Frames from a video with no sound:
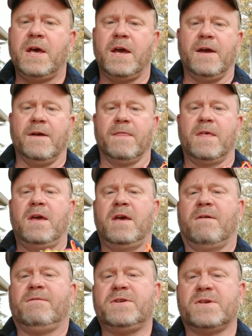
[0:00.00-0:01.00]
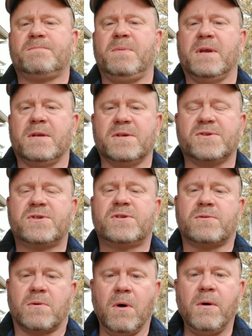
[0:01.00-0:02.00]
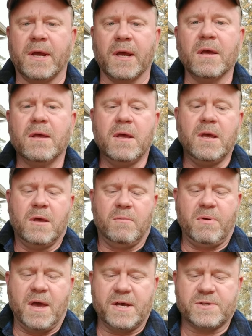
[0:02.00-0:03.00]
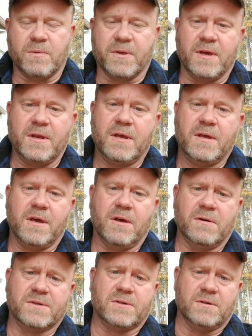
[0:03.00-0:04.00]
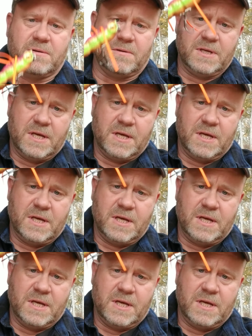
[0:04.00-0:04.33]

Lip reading: and they have just been destroying bass with it. So